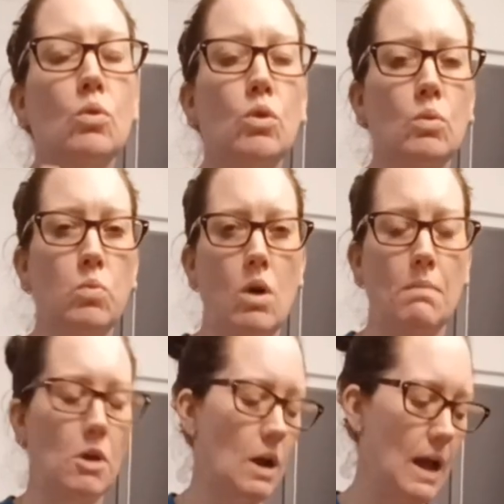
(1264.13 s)
or
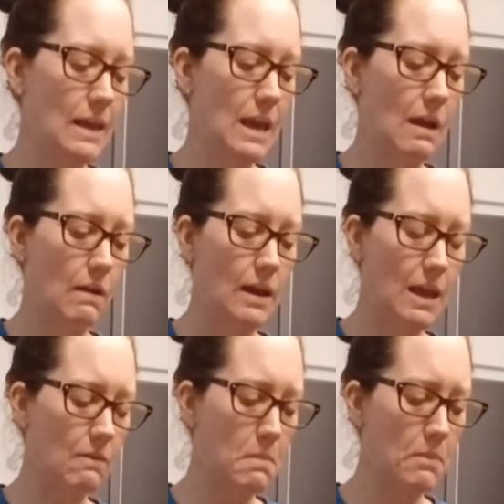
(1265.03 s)
Walmart. I
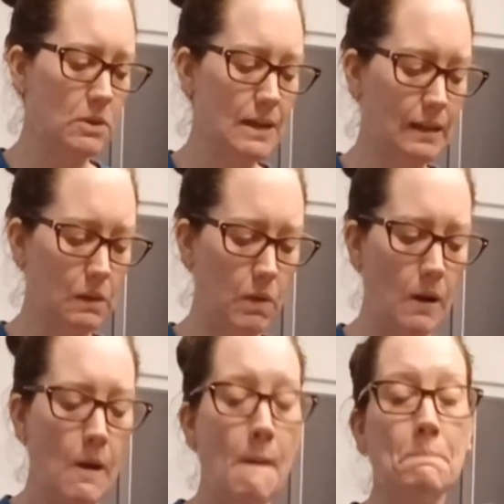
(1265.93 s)
can't remember exactly where,
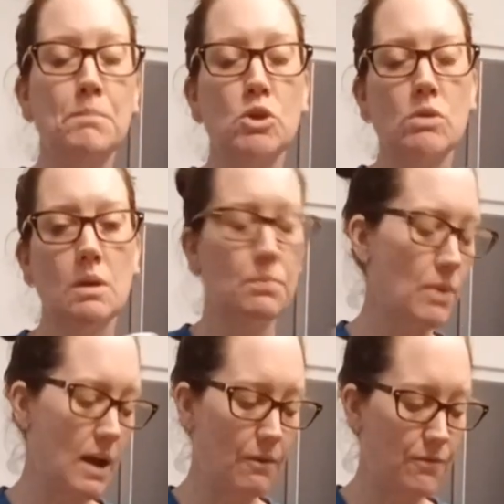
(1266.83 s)
but you can
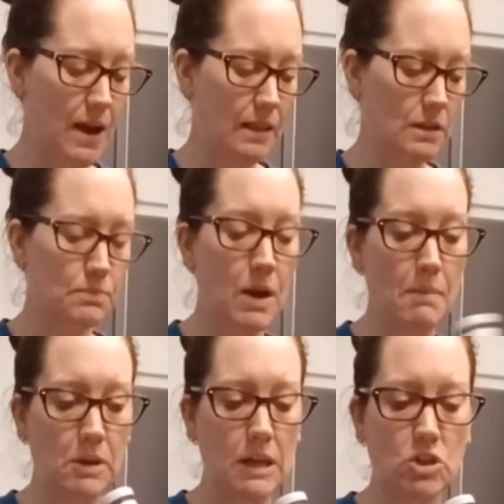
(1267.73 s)
find this
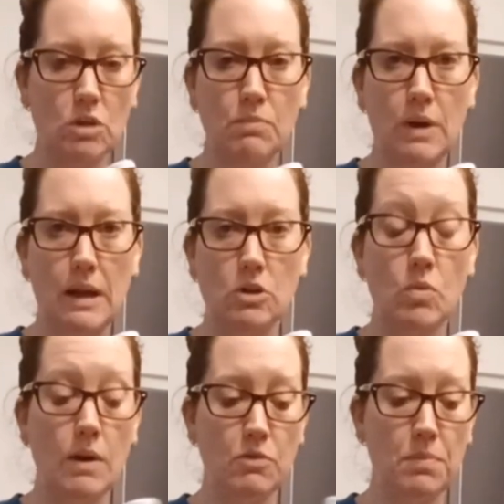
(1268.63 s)
Primal Kitchen brand,
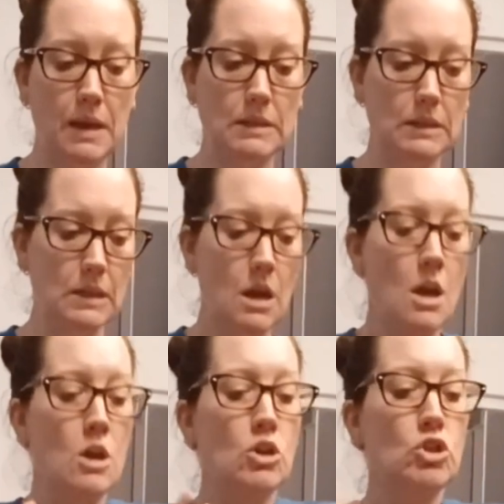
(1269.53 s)
quite a few pieces.
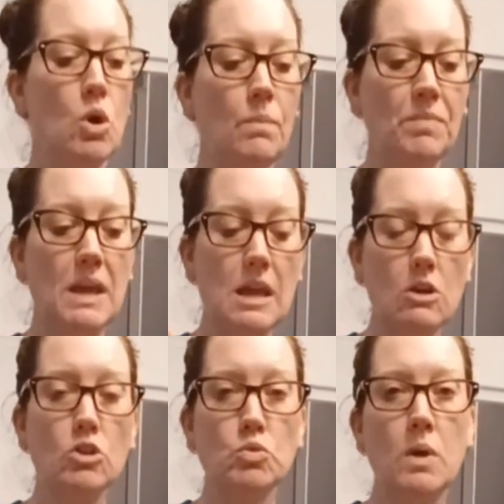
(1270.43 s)
So
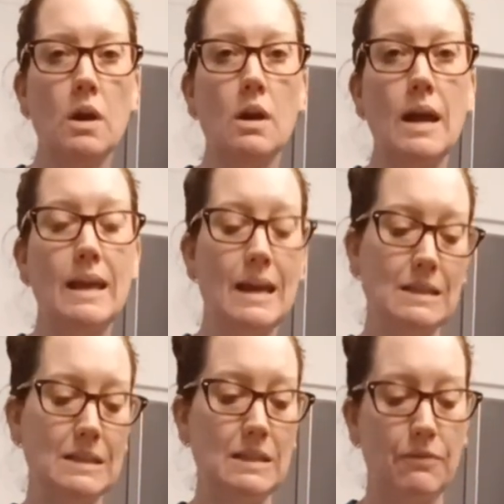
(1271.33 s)
here's where it
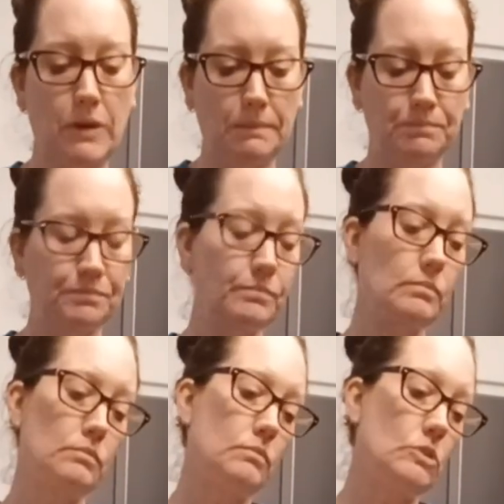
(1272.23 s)
gets different.
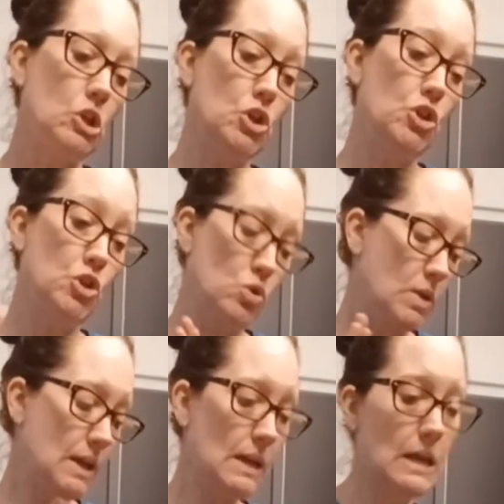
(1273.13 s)
You
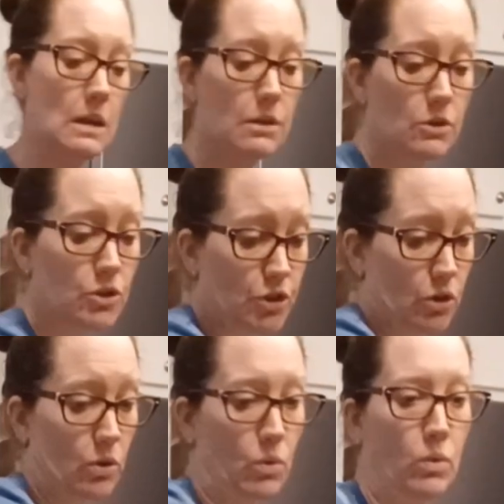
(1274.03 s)
can either
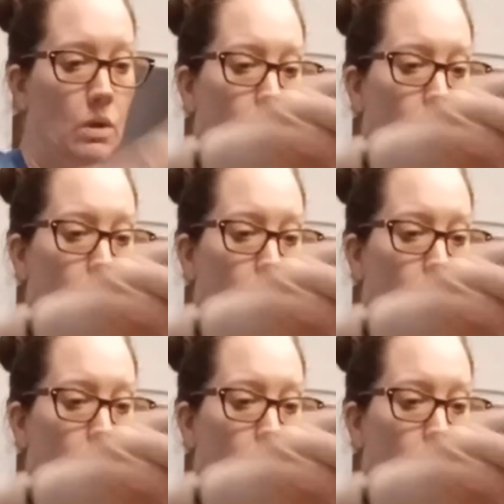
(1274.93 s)
do